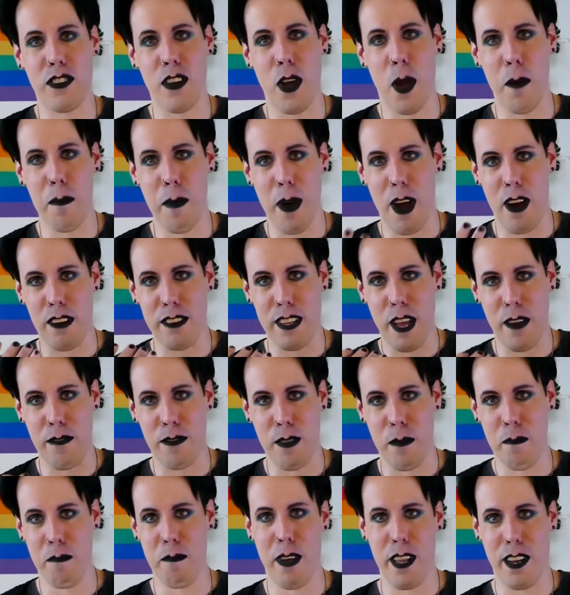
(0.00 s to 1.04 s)
her powers have
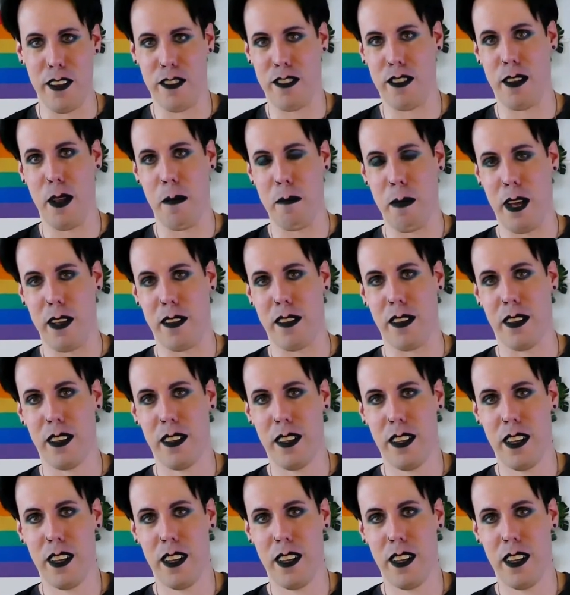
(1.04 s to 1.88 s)
diminished a bit.